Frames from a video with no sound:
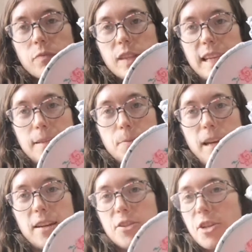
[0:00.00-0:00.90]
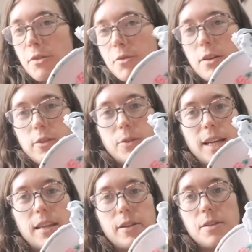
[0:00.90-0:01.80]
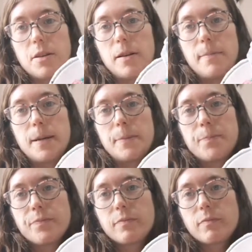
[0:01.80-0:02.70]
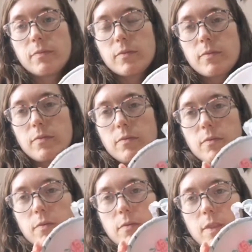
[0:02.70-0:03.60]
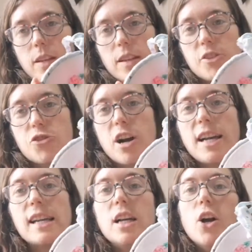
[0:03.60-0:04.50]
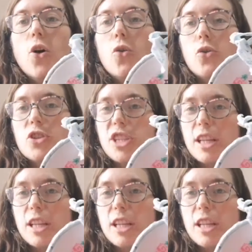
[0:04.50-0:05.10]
next week. I don't know if it will get there in time, but I'm gonna try. Or